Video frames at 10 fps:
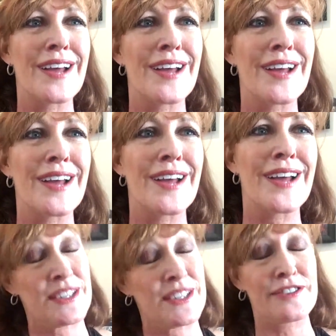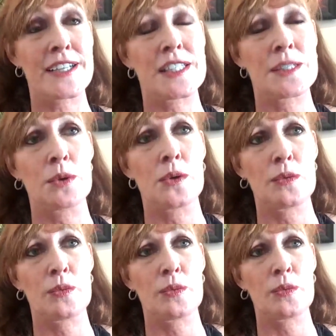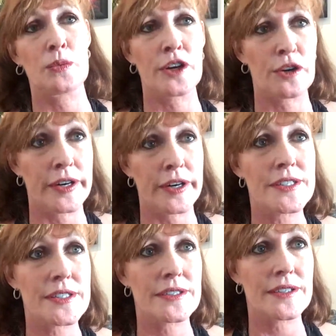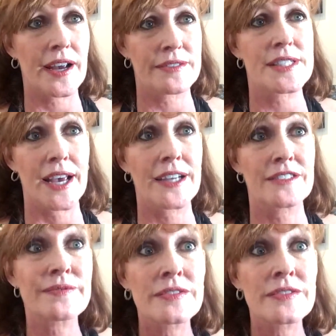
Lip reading: that we get to be that flexible with our careers, I have to say.